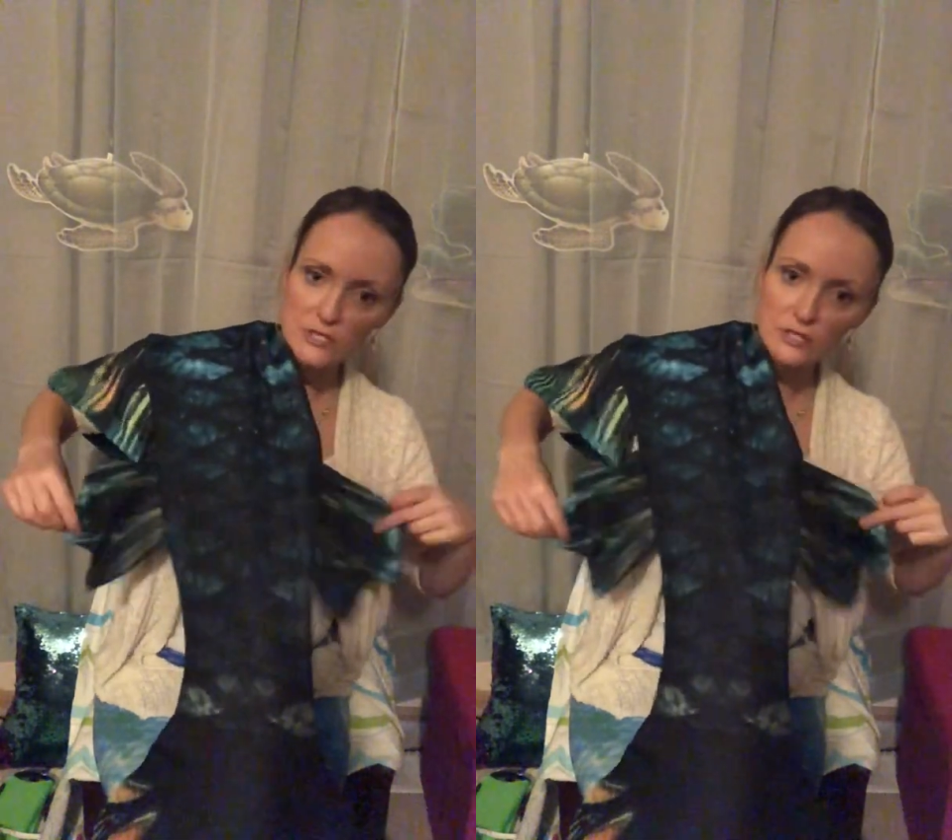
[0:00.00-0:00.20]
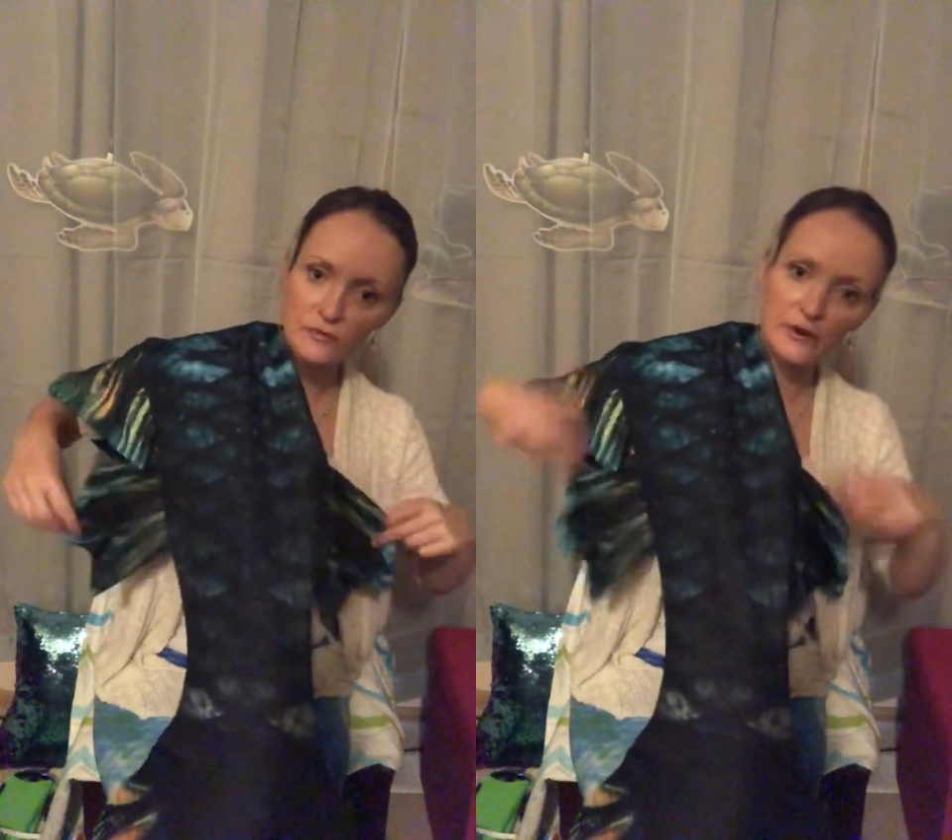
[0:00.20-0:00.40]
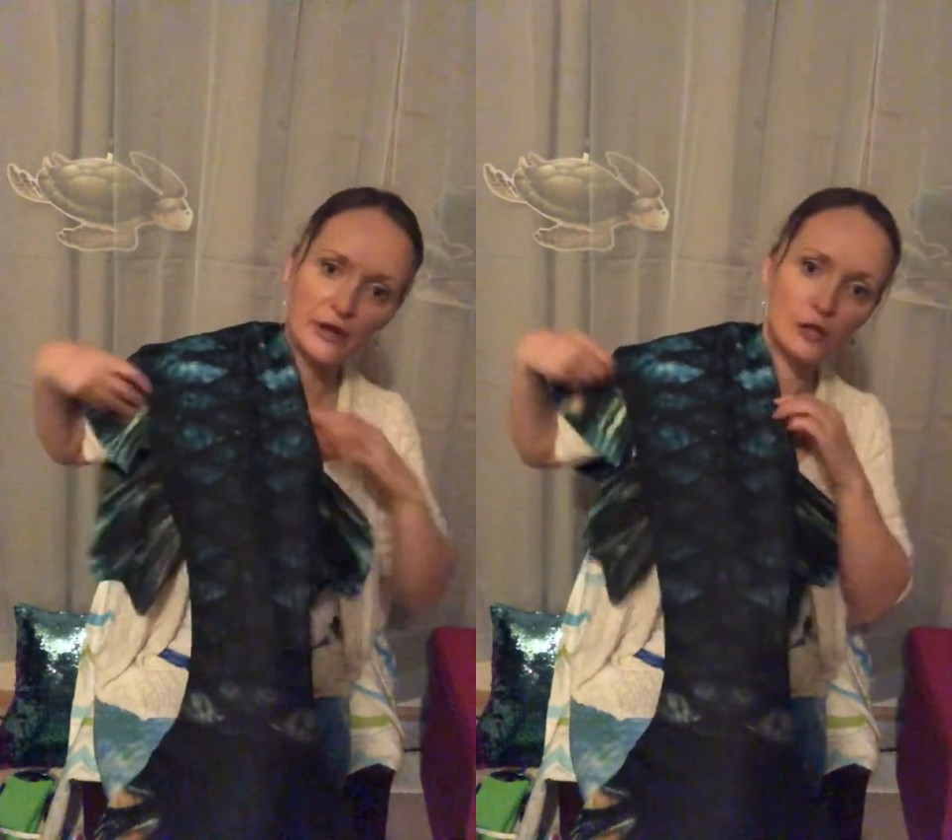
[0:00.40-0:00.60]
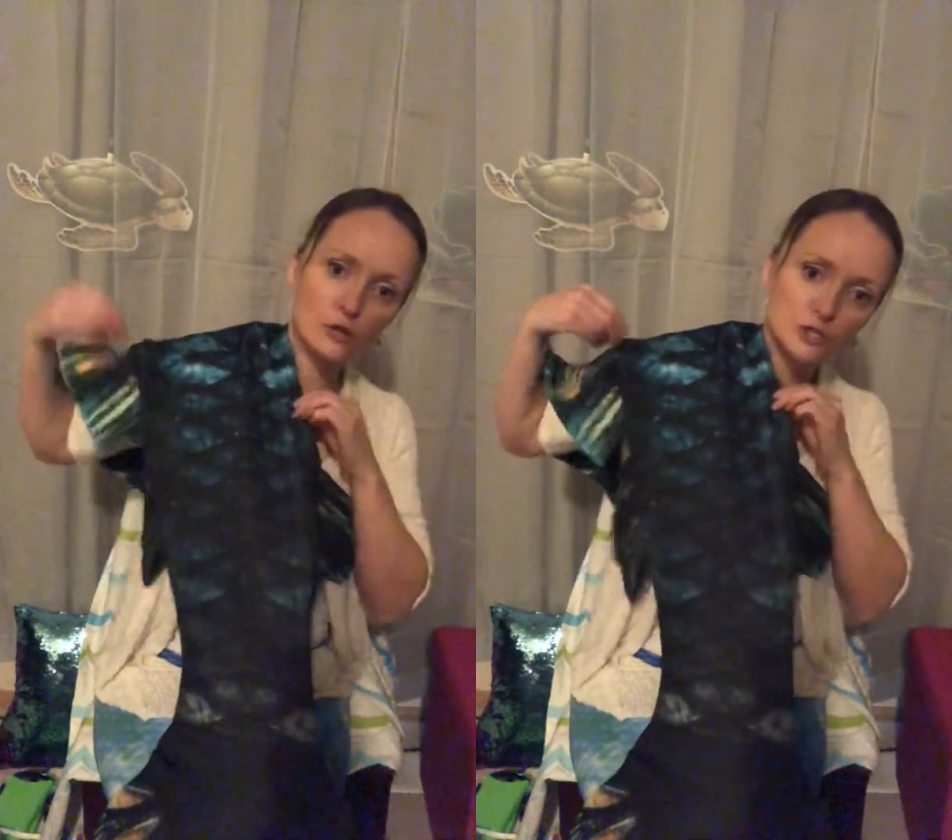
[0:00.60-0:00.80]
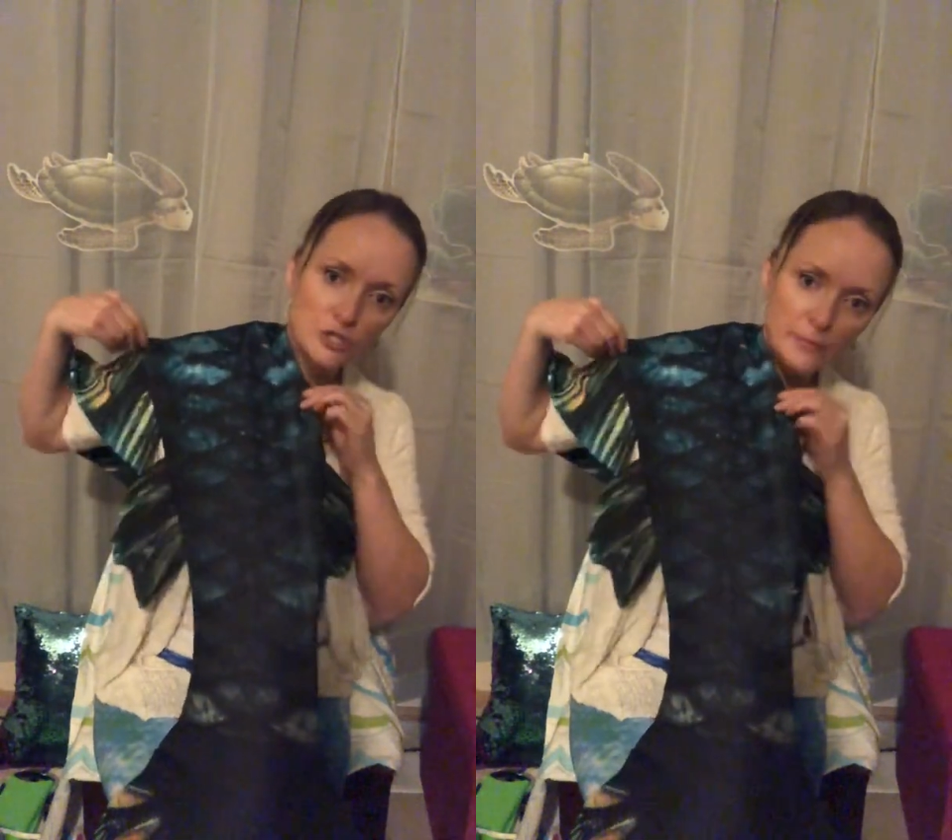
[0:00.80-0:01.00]
still very
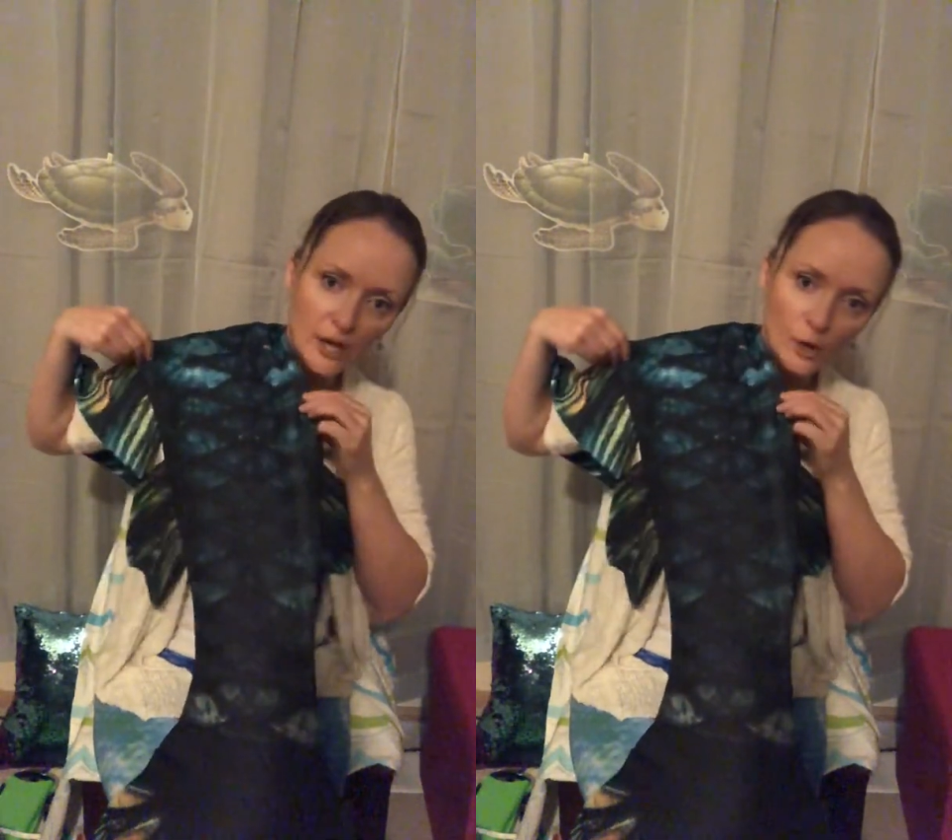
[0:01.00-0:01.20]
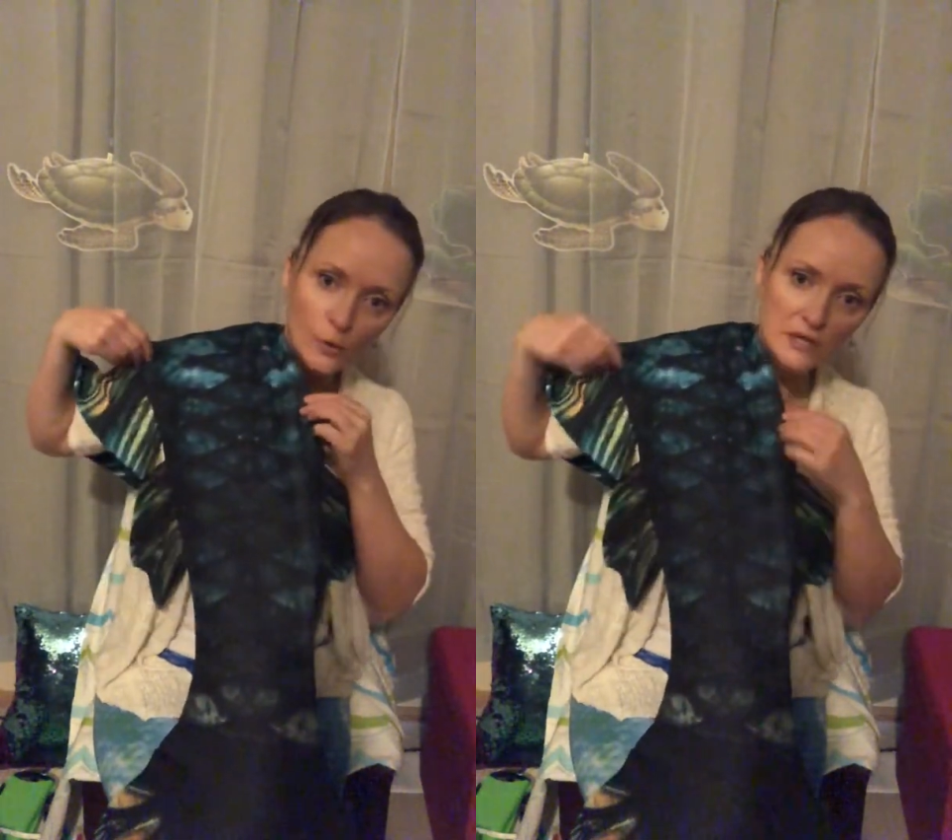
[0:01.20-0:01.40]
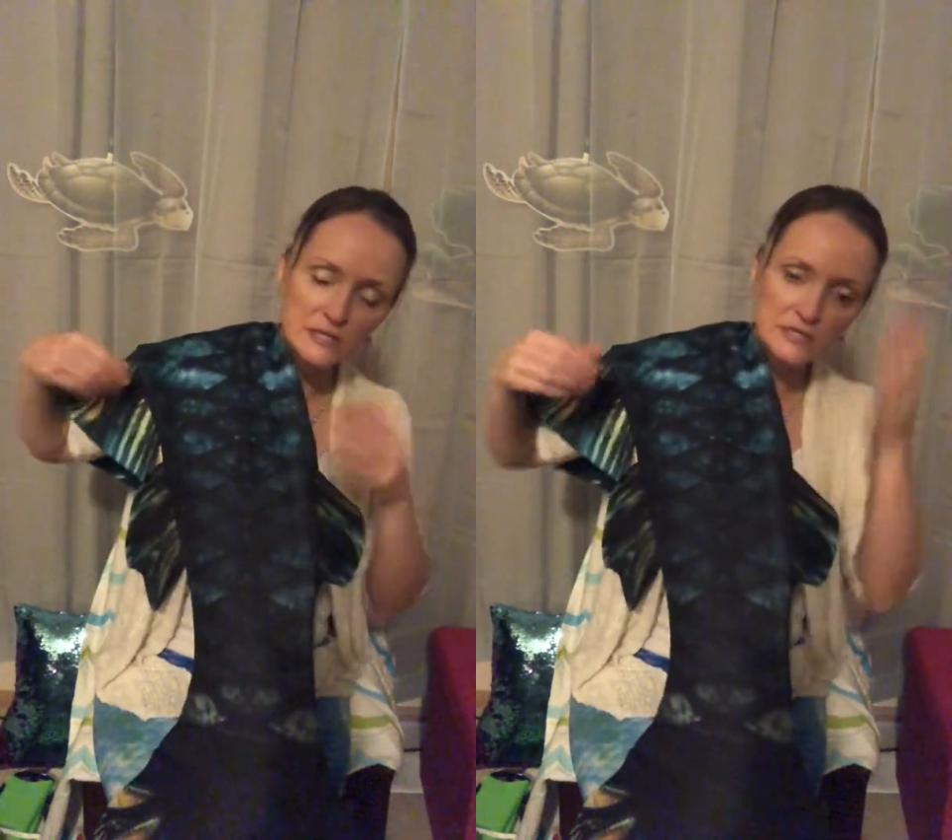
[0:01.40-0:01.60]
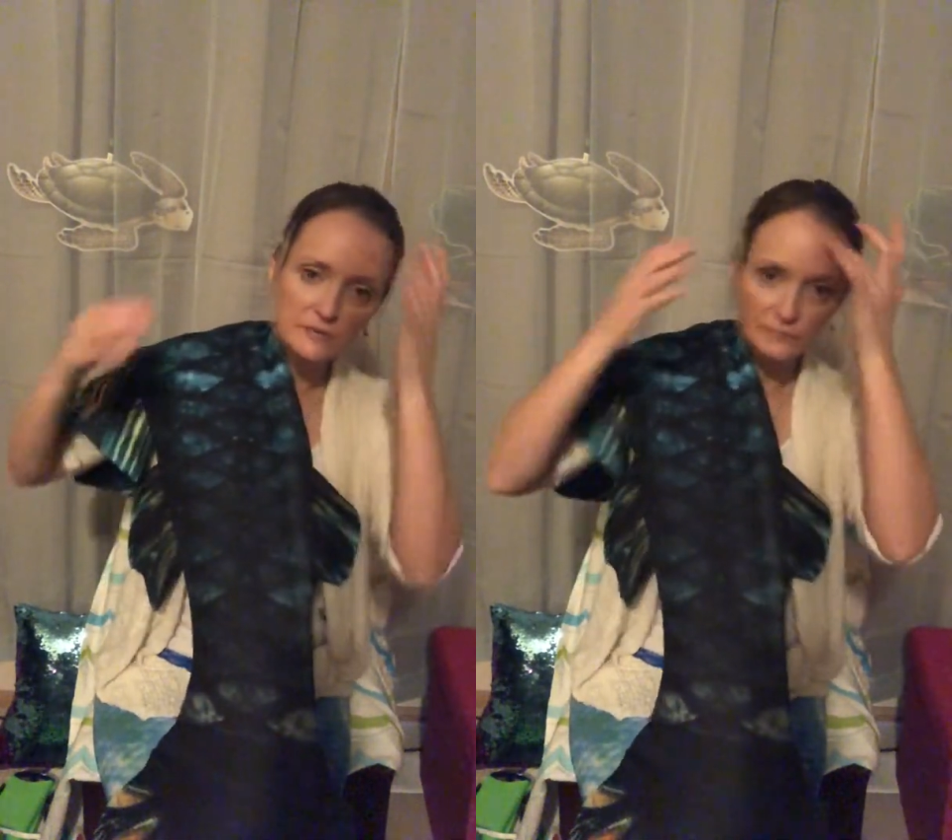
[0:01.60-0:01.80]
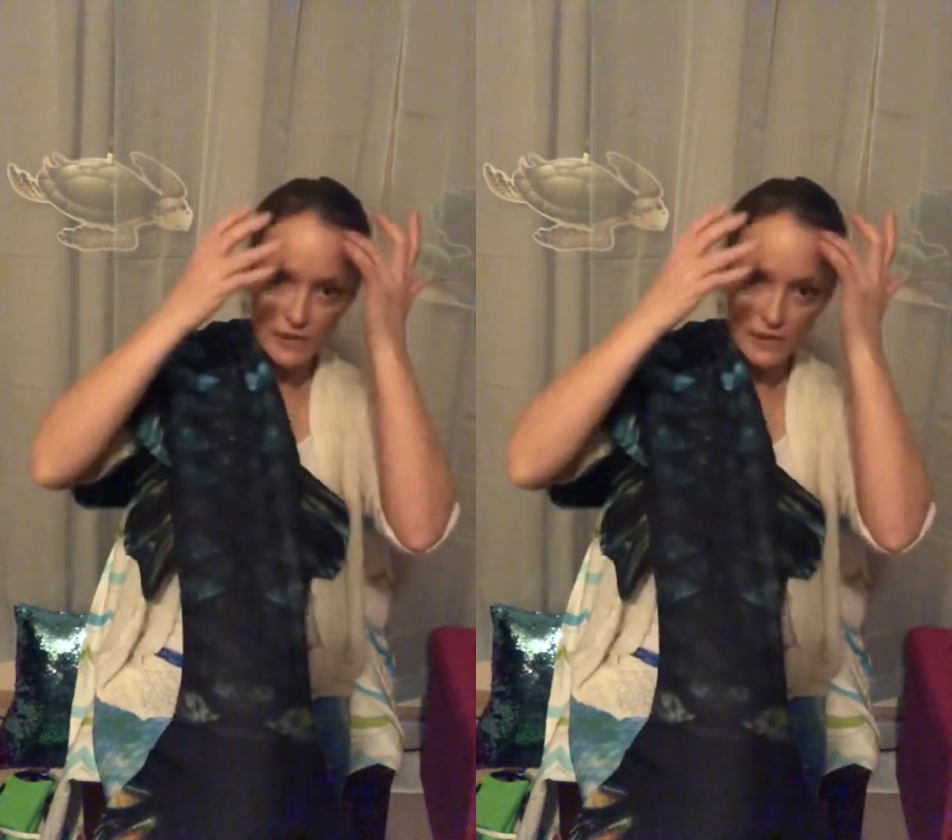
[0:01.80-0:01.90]
close to the bigger ones.